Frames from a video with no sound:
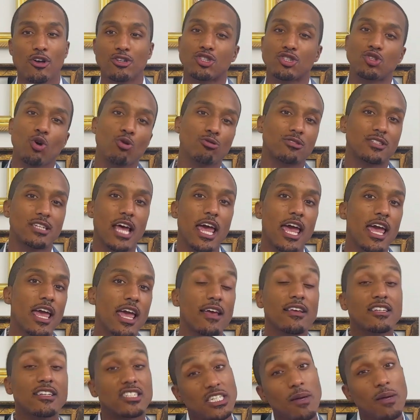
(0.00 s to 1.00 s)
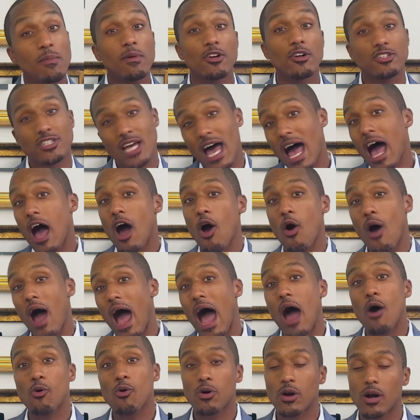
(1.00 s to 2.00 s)
So say similar to
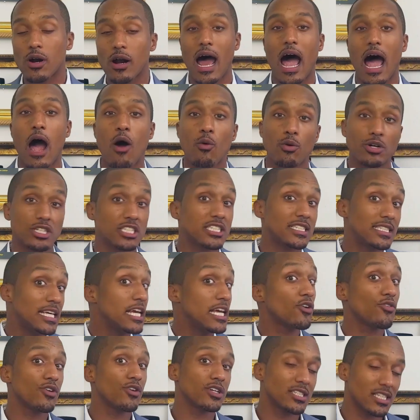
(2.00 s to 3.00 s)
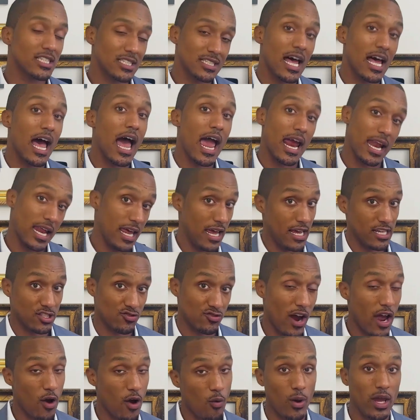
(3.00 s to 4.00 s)
how our our secret society
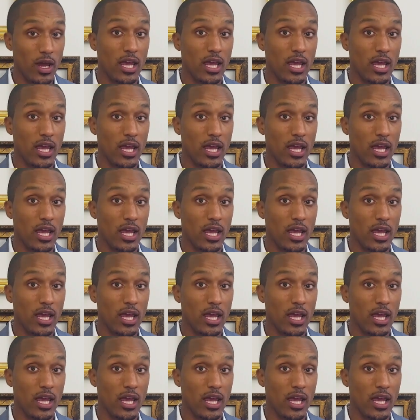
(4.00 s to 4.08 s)
is, right?